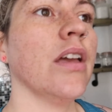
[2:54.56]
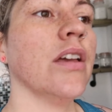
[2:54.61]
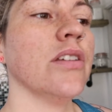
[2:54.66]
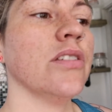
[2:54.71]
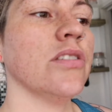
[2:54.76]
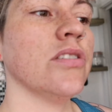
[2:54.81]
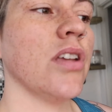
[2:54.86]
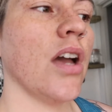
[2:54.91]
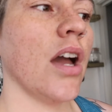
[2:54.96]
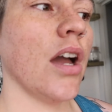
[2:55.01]

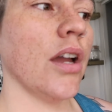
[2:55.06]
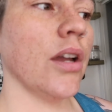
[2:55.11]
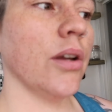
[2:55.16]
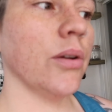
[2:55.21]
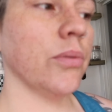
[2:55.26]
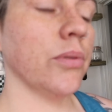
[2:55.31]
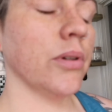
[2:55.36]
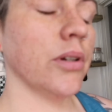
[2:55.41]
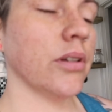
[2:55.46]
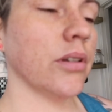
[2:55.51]

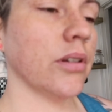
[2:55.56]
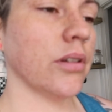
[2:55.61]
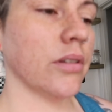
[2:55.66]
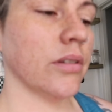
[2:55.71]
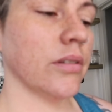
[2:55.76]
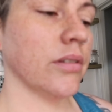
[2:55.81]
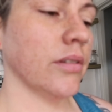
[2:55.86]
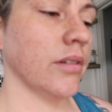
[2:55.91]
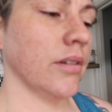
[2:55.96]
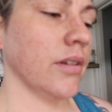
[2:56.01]
So
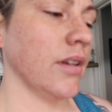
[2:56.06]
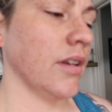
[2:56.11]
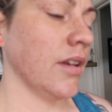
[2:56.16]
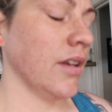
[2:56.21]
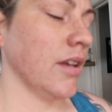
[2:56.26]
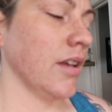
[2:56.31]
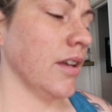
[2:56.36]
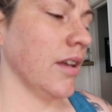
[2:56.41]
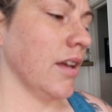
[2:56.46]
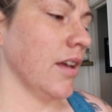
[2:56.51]

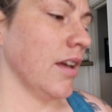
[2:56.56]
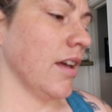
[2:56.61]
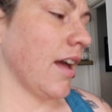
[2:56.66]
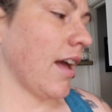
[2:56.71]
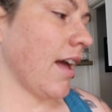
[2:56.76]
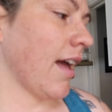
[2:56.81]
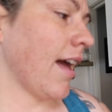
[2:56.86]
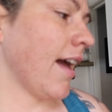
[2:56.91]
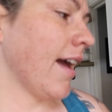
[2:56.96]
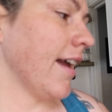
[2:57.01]

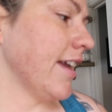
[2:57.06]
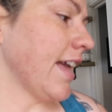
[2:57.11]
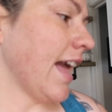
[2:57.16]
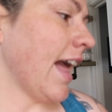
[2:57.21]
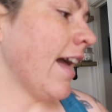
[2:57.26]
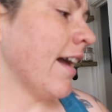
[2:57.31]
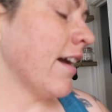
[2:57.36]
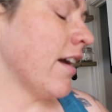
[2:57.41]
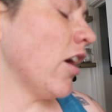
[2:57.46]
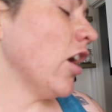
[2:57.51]

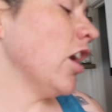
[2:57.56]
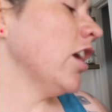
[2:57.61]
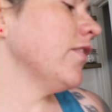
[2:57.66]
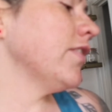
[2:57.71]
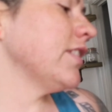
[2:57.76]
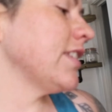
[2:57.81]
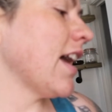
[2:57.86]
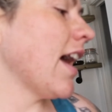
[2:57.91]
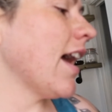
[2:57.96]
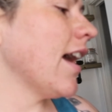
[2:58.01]
over
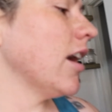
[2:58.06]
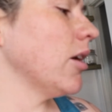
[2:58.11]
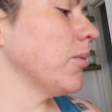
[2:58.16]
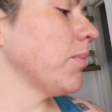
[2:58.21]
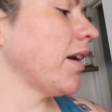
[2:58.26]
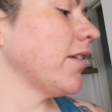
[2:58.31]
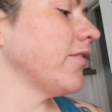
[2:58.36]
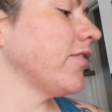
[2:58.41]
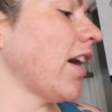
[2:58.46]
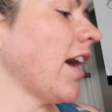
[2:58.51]

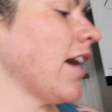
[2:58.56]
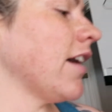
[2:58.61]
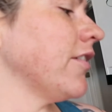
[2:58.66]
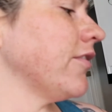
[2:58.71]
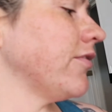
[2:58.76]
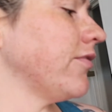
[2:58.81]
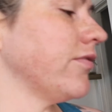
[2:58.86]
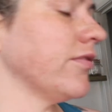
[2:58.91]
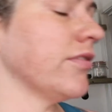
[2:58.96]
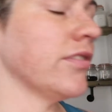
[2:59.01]
time
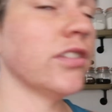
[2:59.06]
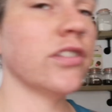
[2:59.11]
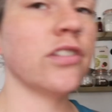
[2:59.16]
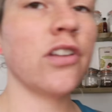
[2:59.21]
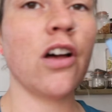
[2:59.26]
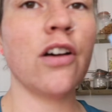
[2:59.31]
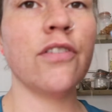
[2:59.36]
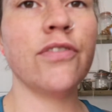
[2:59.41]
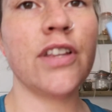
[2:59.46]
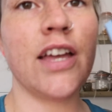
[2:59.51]
I've
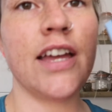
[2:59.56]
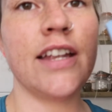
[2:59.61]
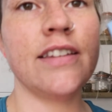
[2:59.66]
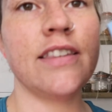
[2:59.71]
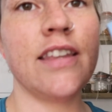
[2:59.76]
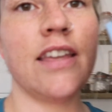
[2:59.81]
sort of learned